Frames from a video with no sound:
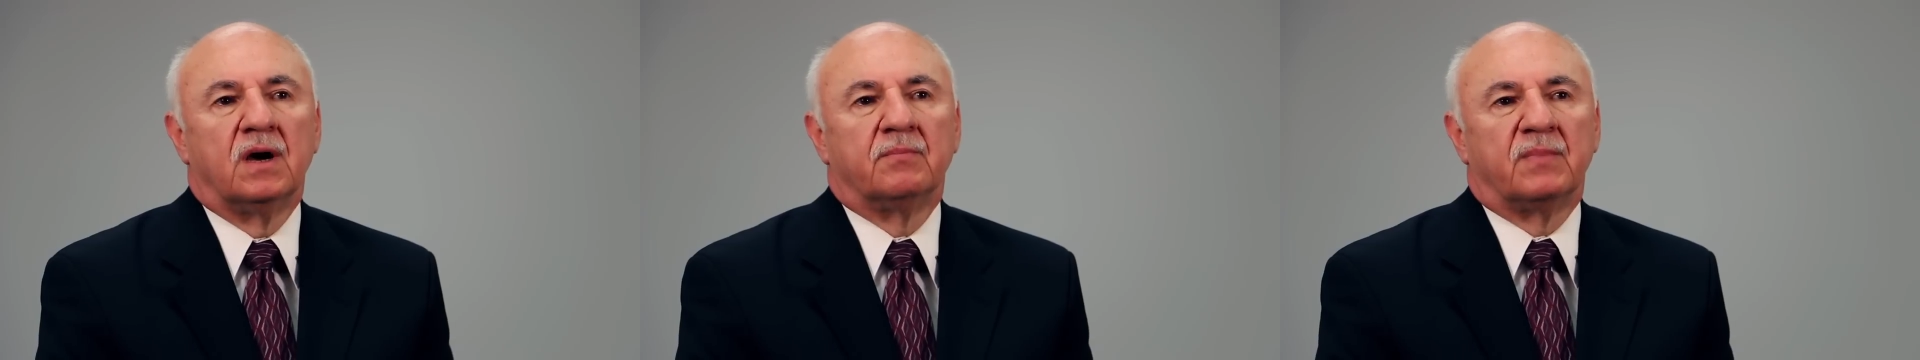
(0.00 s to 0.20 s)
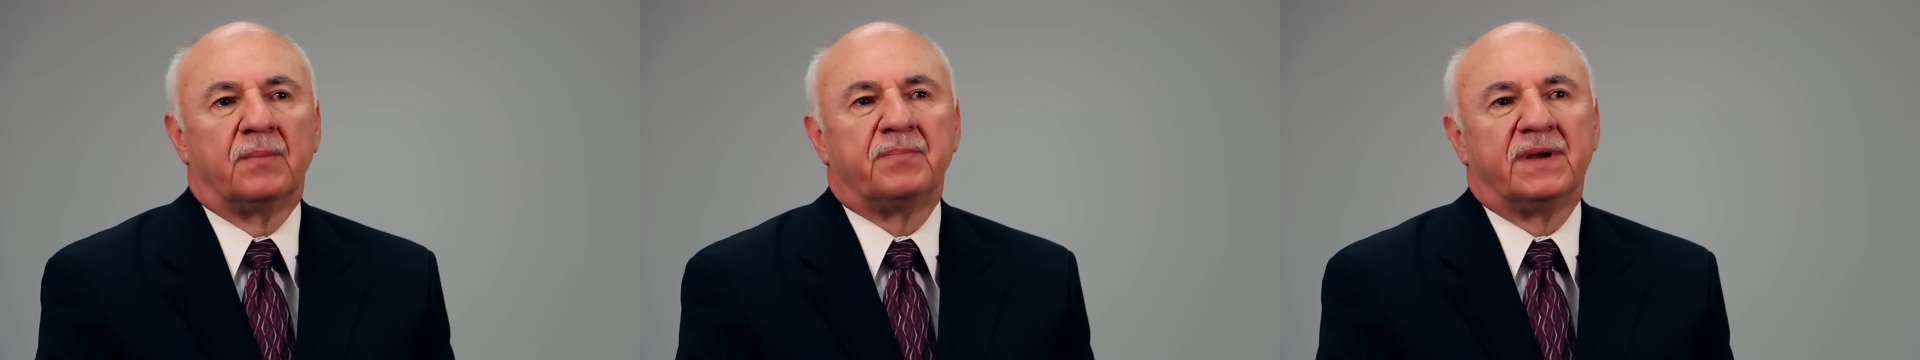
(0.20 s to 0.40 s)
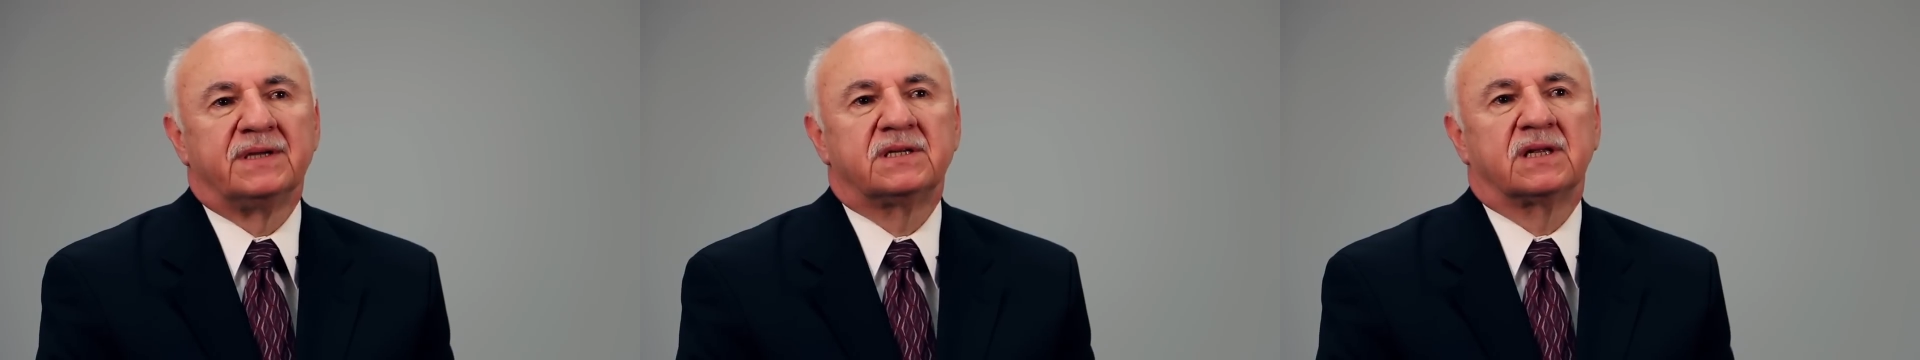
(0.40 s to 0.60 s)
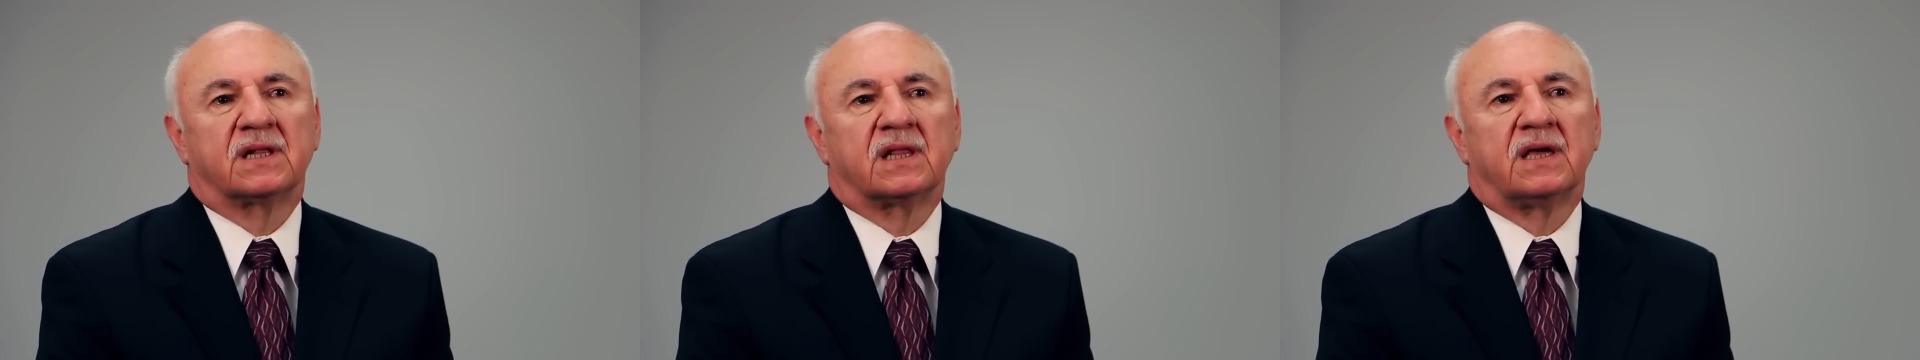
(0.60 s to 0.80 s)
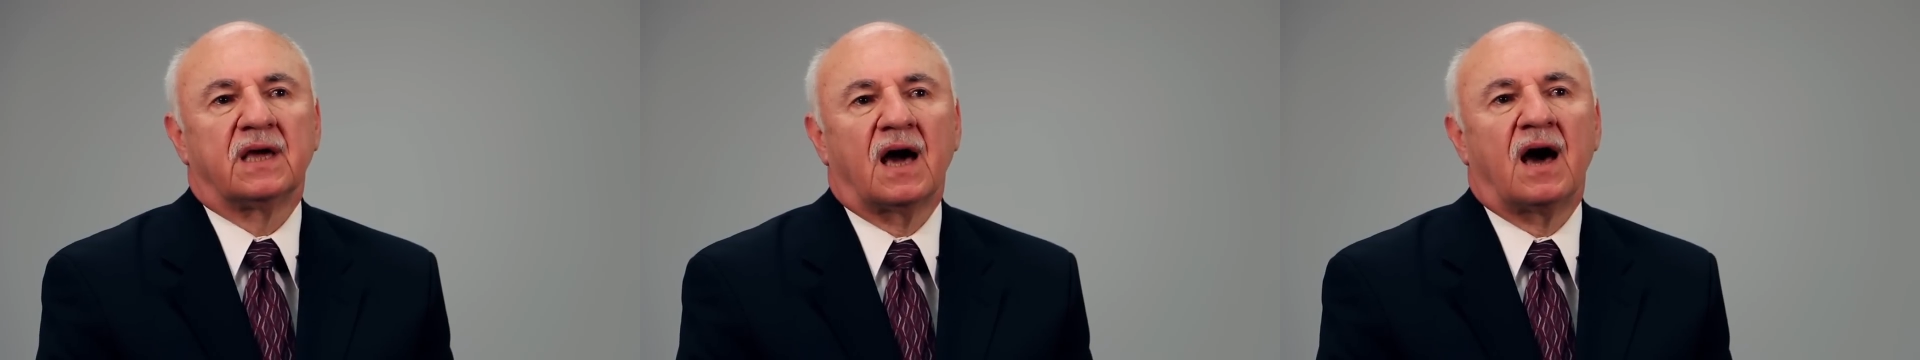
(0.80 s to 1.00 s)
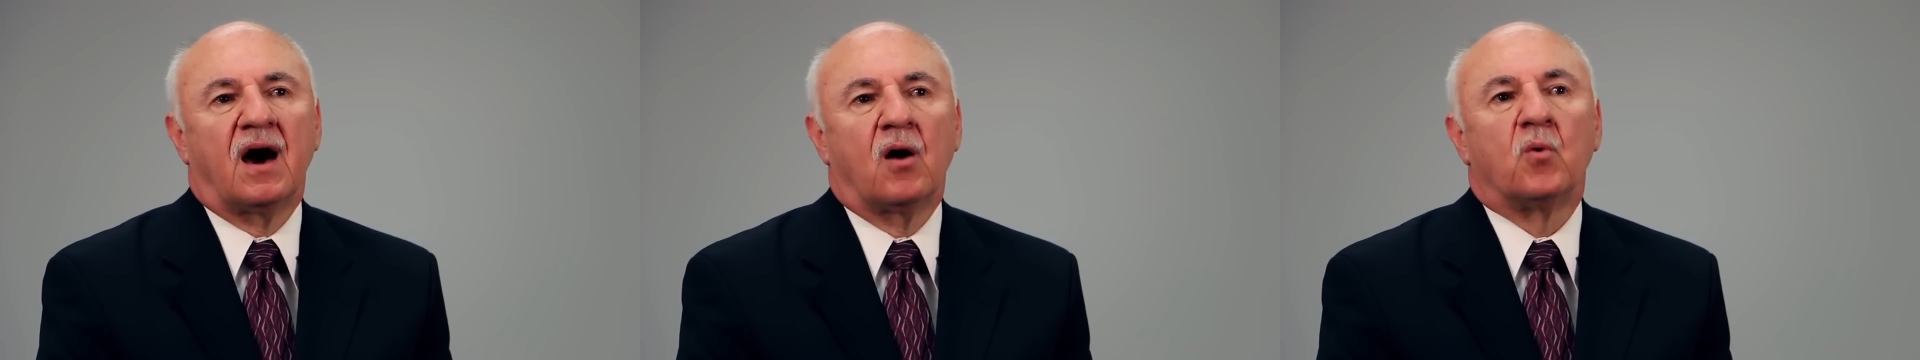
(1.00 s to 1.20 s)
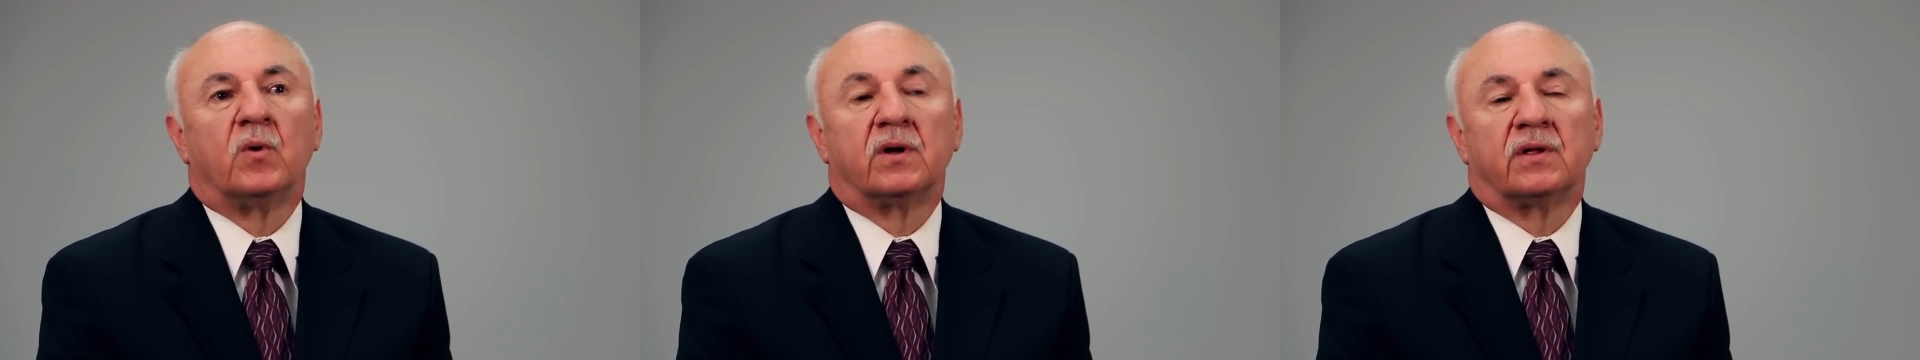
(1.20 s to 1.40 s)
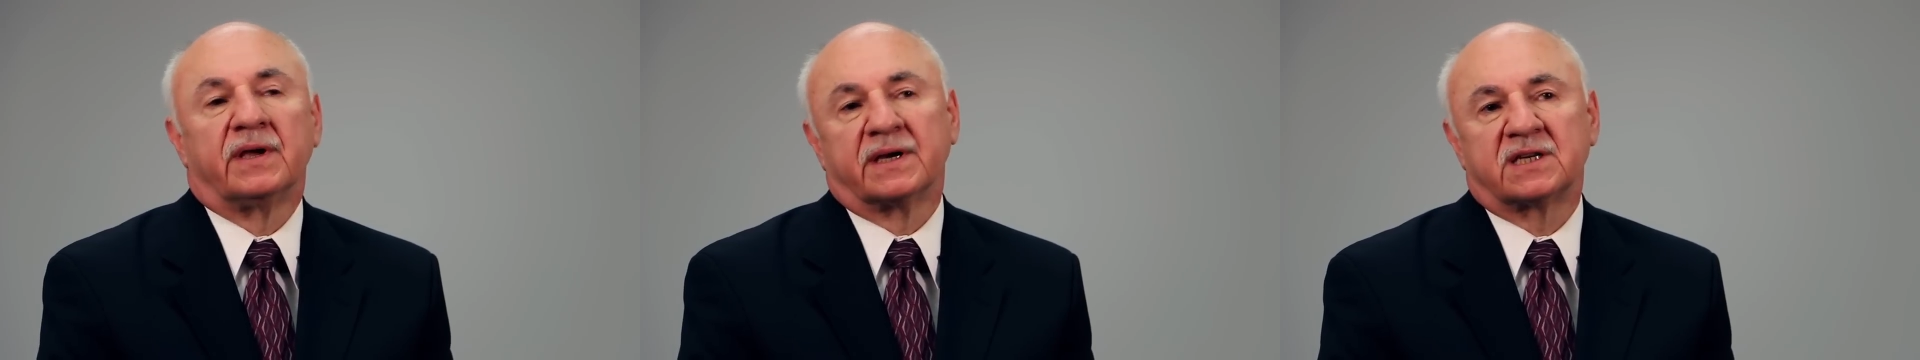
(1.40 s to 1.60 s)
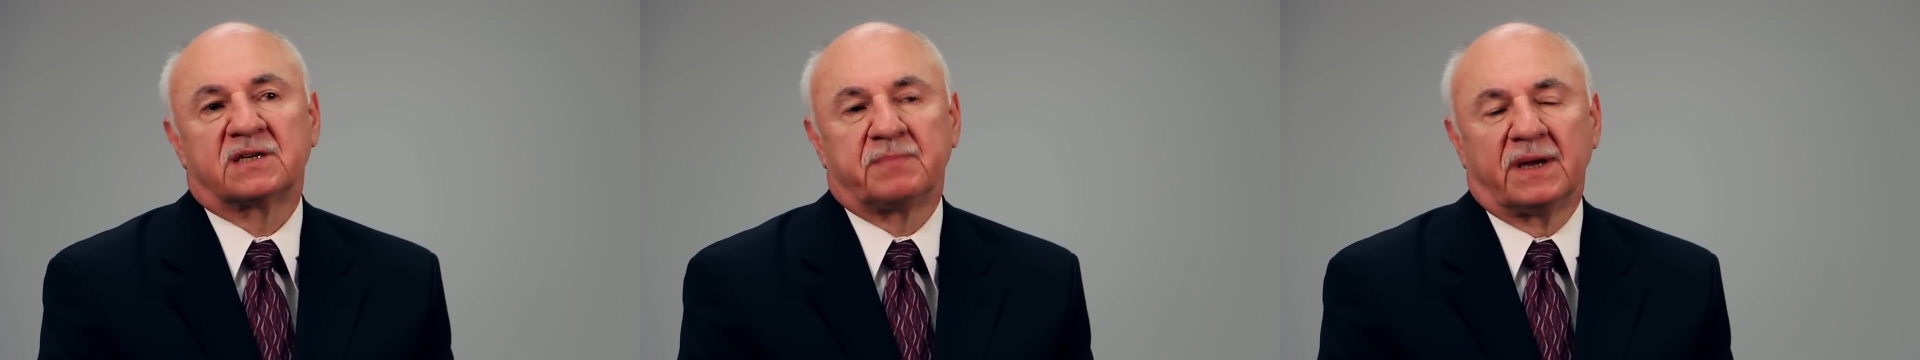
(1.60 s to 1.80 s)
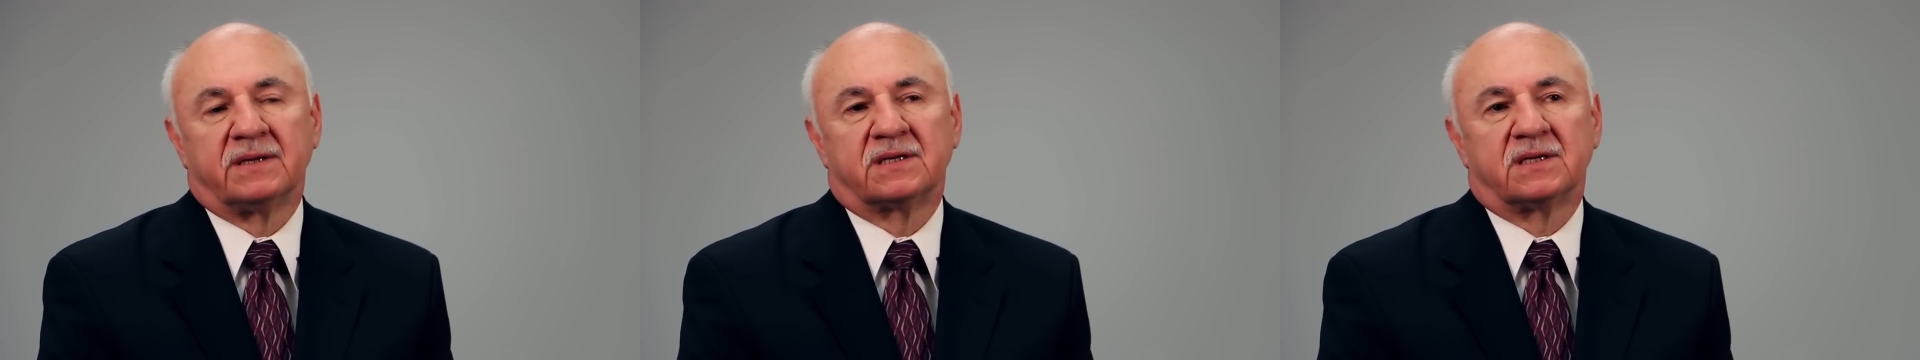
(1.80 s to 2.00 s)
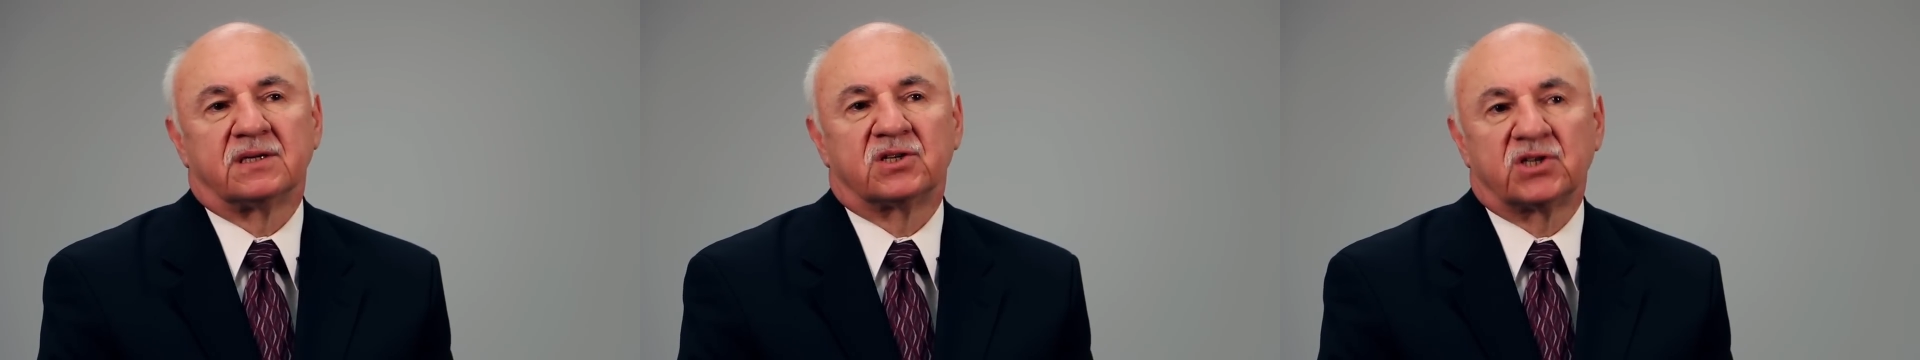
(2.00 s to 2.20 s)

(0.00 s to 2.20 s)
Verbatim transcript: but basically how will expenses